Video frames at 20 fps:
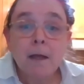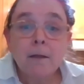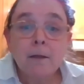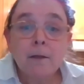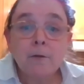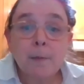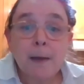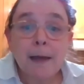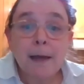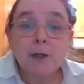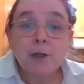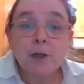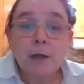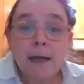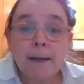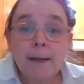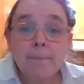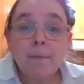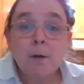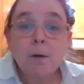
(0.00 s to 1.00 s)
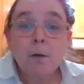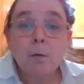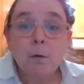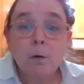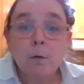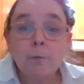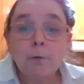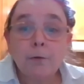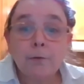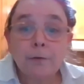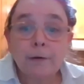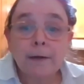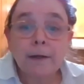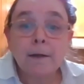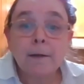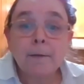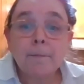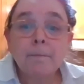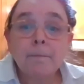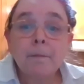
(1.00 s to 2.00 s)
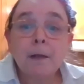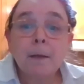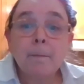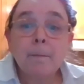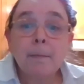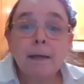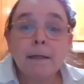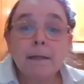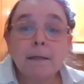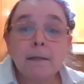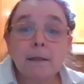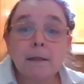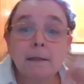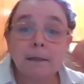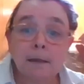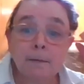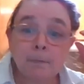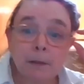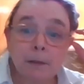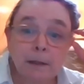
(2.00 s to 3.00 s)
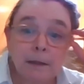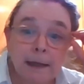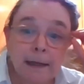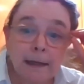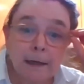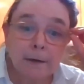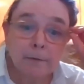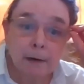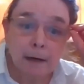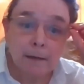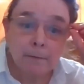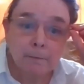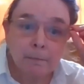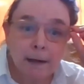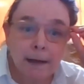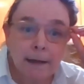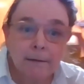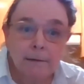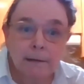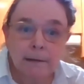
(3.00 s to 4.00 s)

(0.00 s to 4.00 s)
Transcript: The Spanish name, Olla Podrida, means something like rotten pot.